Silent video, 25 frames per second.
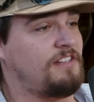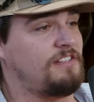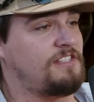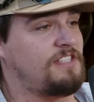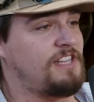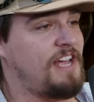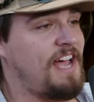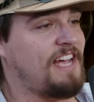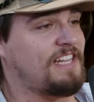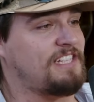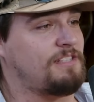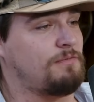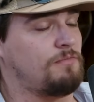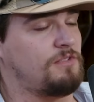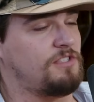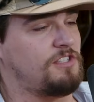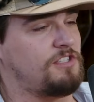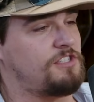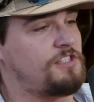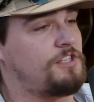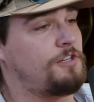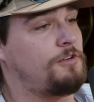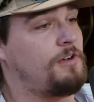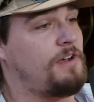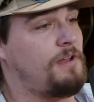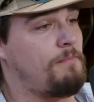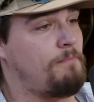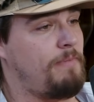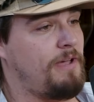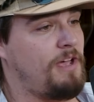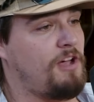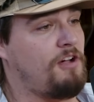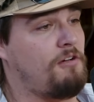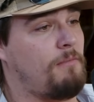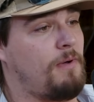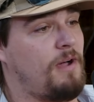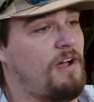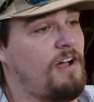Saxon was a student at
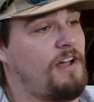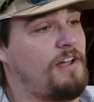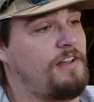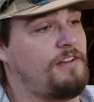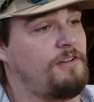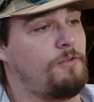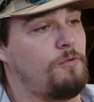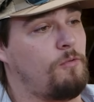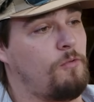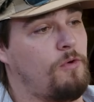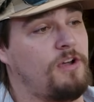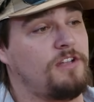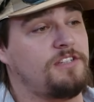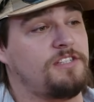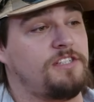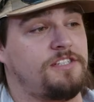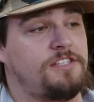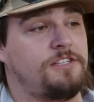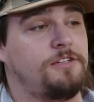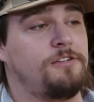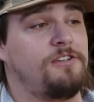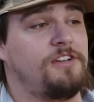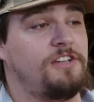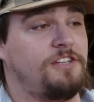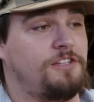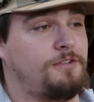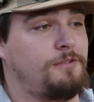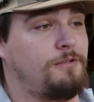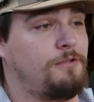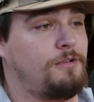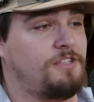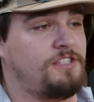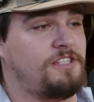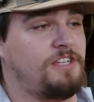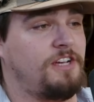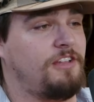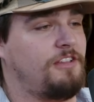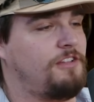Belmont, was a student at
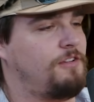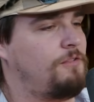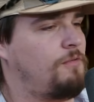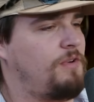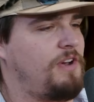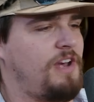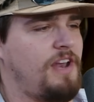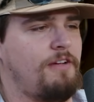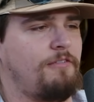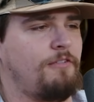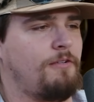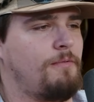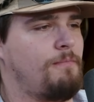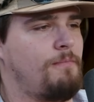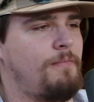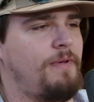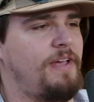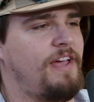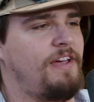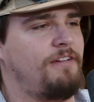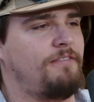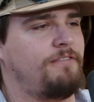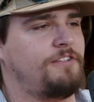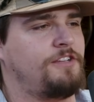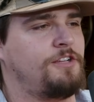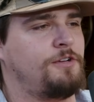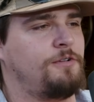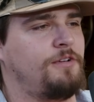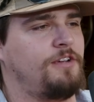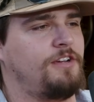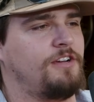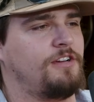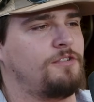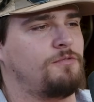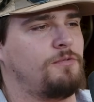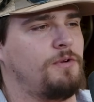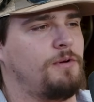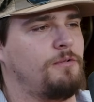Georgia Southern. We never met 2
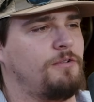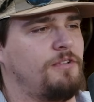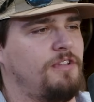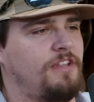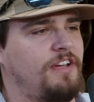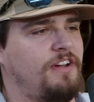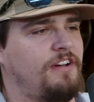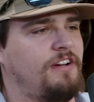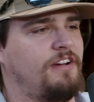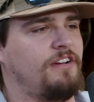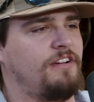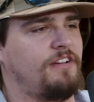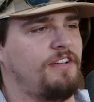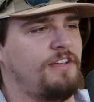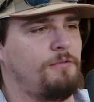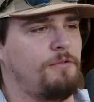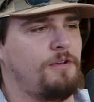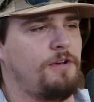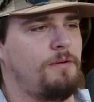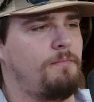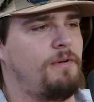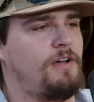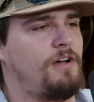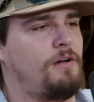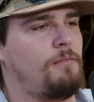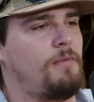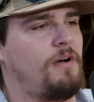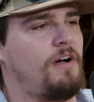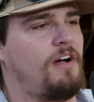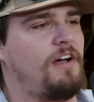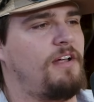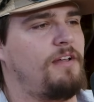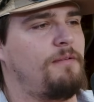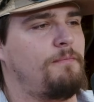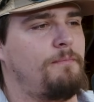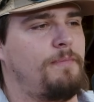years we were there. He went to Belmont.